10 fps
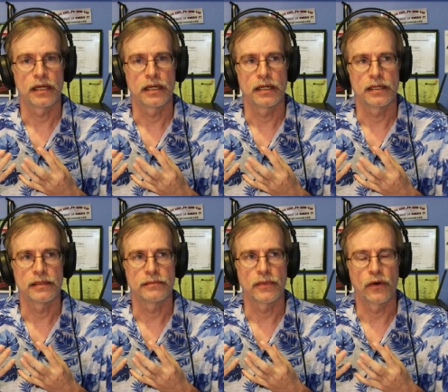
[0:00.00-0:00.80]

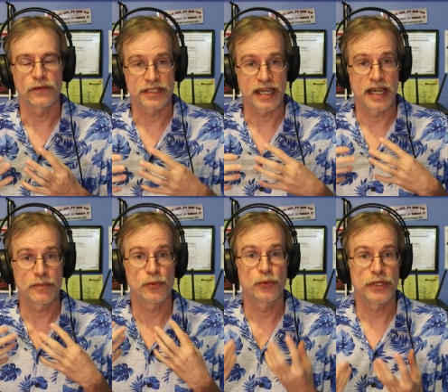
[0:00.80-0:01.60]
um, over
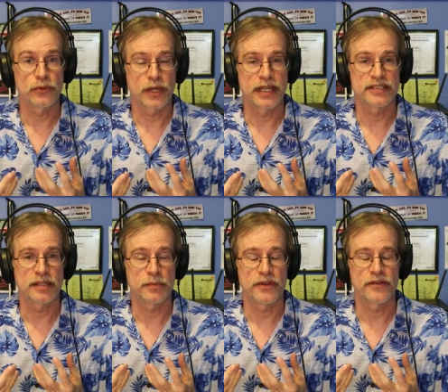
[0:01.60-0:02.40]
time rewrite
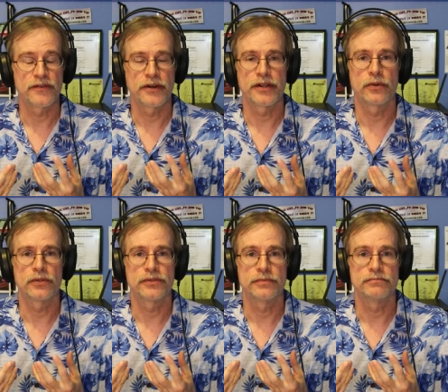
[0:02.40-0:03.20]
some of their very
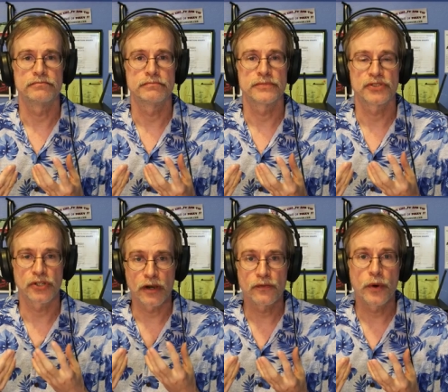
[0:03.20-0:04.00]
old
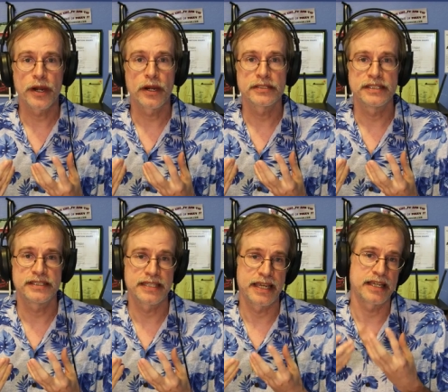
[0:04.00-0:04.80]
software to
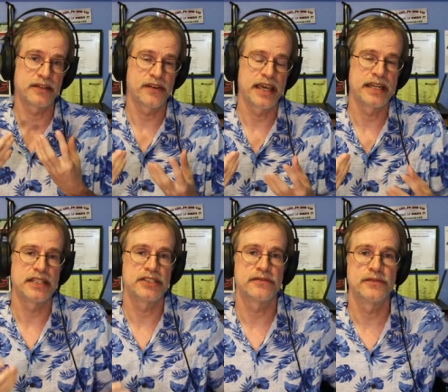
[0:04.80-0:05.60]
take
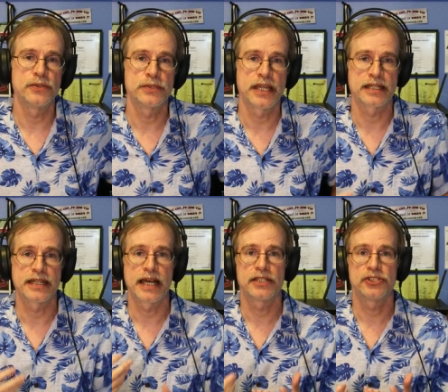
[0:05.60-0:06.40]
advantage of new
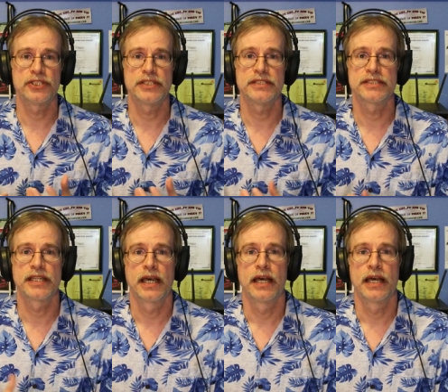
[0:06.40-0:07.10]
technologies